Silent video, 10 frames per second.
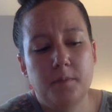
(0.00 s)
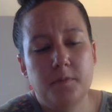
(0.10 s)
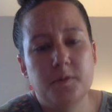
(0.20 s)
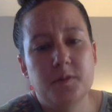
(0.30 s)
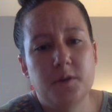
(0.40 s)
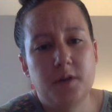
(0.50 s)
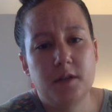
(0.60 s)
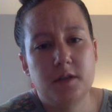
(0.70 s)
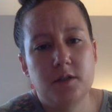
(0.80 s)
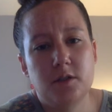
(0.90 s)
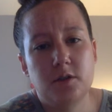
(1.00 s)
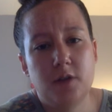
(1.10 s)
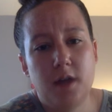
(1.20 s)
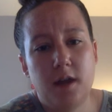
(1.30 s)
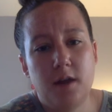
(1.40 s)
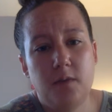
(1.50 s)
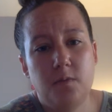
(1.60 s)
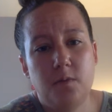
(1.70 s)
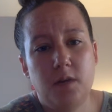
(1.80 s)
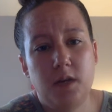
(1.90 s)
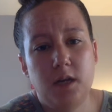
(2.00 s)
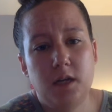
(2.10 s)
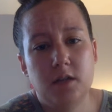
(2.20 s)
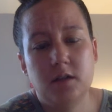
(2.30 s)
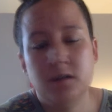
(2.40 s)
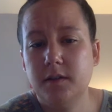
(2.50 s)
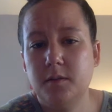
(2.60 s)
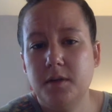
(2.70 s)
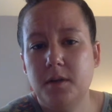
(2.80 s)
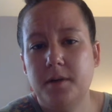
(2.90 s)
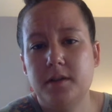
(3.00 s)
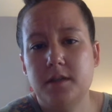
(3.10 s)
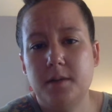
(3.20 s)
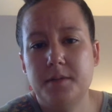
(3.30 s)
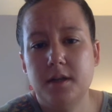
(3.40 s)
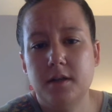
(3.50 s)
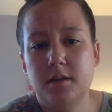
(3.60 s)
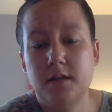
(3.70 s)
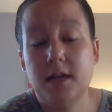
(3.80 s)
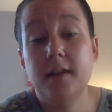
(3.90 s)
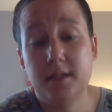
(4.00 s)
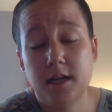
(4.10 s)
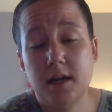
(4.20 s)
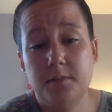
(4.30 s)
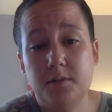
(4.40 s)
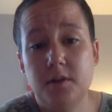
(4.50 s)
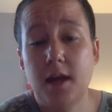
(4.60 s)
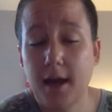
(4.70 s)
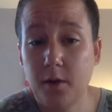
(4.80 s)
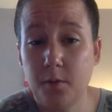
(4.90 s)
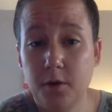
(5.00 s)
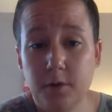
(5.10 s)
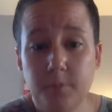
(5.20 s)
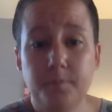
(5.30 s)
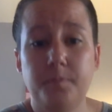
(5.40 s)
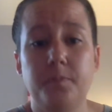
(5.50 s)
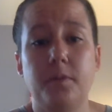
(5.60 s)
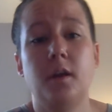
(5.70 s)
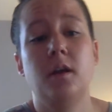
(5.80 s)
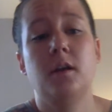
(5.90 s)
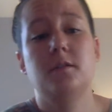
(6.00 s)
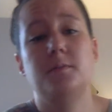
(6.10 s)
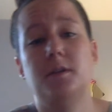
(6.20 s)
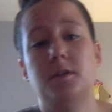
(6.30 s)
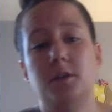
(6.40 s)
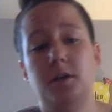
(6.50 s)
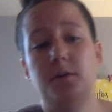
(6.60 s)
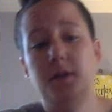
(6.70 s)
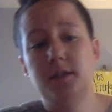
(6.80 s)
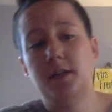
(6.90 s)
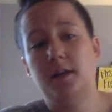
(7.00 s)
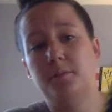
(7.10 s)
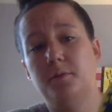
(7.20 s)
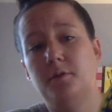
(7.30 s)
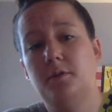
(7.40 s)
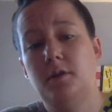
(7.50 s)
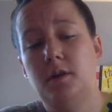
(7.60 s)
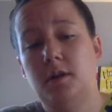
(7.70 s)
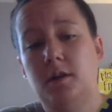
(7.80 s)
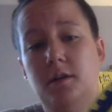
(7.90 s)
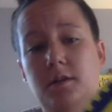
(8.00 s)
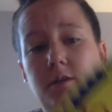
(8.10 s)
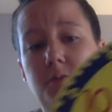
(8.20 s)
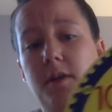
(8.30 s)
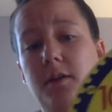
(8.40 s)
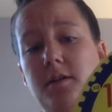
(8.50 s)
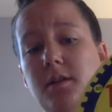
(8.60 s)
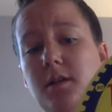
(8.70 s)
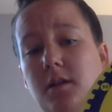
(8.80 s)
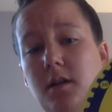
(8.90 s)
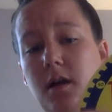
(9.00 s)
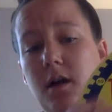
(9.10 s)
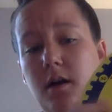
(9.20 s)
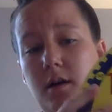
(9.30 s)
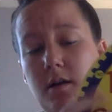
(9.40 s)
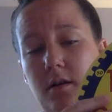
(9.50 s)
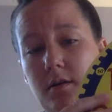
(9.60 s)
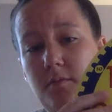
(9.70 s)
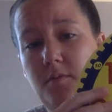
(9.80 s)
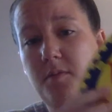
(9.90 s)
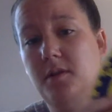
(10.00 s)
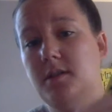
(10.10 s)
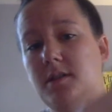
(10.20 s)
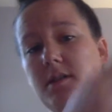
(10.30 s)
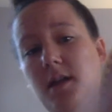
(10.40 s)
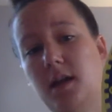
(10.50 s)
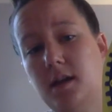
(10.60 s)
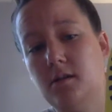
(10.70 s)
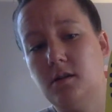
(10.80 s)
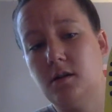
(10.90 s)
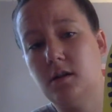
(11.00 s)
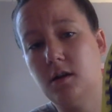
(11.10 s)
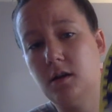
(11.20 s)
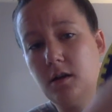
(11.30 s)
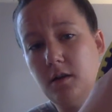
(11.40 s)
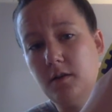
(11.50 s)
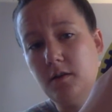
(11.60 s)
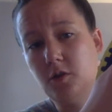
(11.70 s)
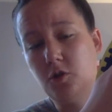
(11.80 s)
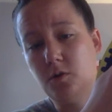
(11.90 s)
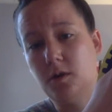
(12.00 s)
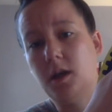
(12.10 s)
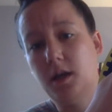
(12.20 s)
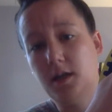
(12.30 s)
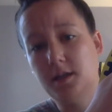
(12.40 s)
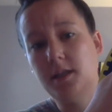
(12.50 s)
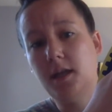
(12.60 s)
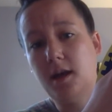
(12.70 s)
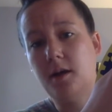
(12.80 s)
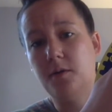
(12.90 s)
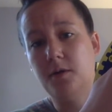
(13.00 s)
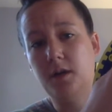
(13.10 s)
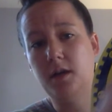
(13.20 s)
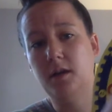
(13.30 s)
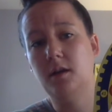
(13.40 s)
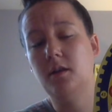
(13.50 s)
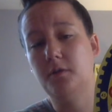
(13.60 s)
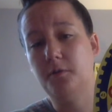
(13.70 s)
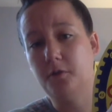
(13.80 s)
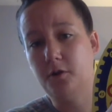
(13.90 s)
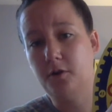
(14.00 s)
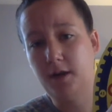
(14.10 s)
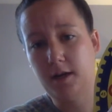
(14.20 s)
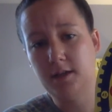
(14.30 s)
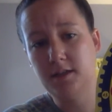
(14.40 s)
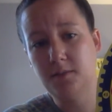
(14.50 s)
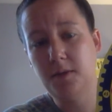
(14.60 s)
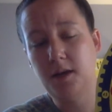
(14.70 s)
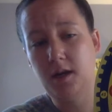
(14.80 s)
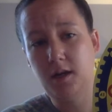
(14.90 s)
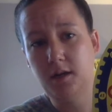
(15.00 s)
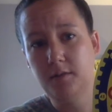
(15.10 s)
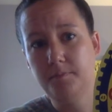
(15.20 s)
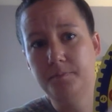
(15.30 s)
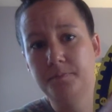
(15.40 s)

So yesterday we talked a little bit about telling time to the hour. So I'm going to show you an example. So we looked at a clock. Remember, this is an analog clock. The short hand is the hour hand. The long hand is the minute hand.